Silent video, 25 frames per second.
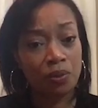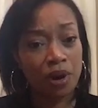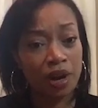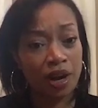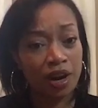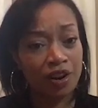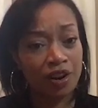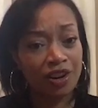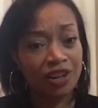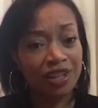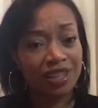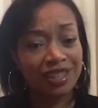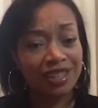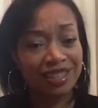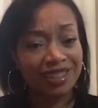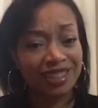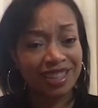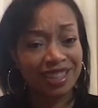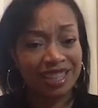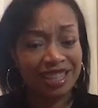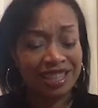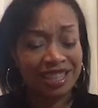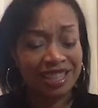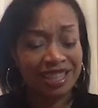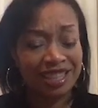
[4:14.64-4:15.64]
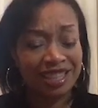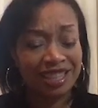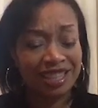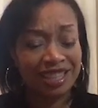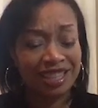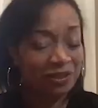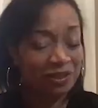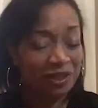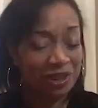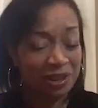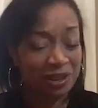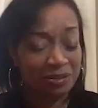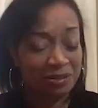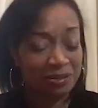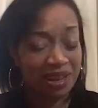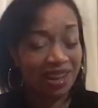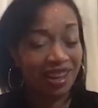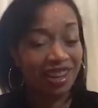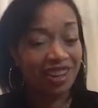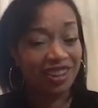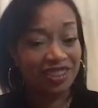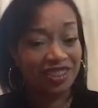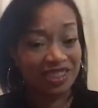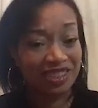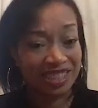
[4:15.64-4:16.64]
Where is the film
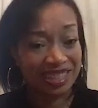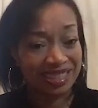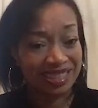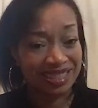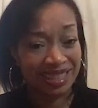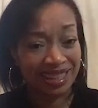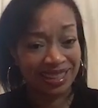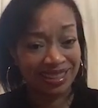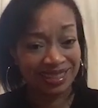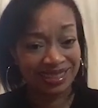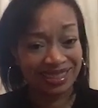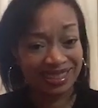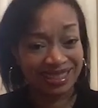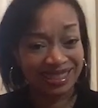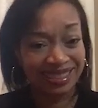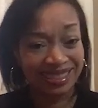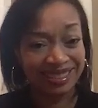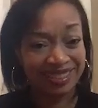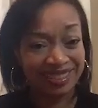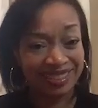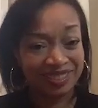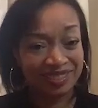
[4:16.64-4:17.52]
held exactly?